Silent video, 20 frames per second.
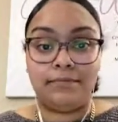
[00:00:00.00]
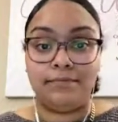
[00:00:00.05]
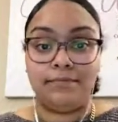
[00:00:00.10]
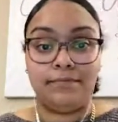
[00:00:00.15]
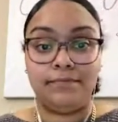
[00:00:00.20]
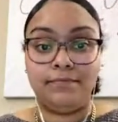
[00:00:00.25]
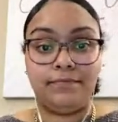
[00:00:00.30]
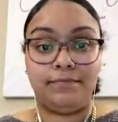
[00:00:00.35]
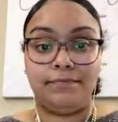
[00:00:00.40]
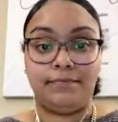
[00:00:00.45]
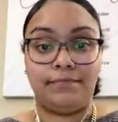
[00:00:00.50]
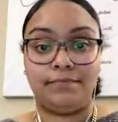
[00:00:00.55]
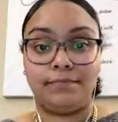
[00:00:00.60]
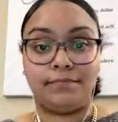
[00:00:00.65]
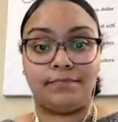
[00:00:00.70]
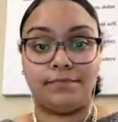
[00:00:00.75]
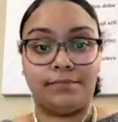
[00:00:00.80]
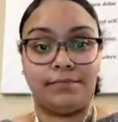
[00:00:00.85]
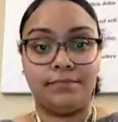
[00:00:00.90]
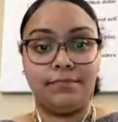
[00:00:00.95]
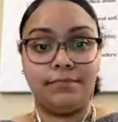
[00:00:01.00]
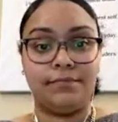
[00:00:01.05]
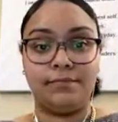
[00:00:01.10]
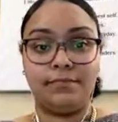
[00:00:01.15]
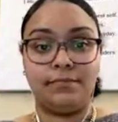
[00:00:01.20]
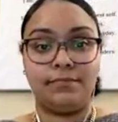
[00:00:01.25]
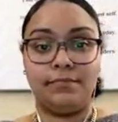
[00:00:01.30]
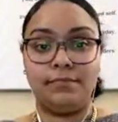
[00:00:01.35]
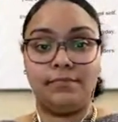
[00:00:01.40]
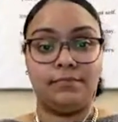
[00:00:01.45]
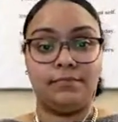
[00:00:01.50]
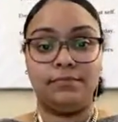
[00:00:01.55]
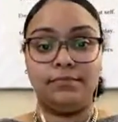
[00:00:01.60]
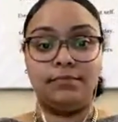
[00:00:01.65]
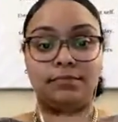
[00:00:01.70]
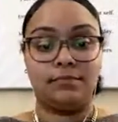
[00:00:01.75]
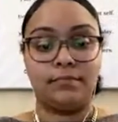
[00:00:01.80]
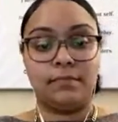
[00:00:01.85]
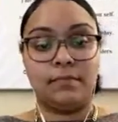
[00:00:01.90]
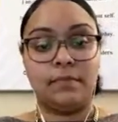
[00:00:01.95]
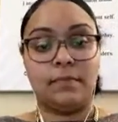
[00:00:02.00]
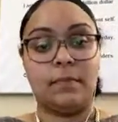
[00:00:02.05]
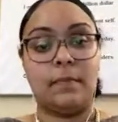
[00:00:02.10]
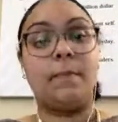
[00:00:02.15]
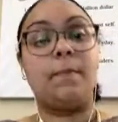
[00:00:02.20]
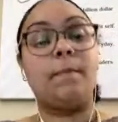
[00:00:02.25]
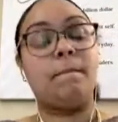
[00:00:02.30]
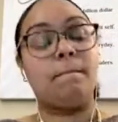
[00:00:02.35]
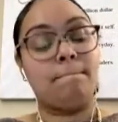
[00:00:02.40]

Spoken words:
This person isn't speaking.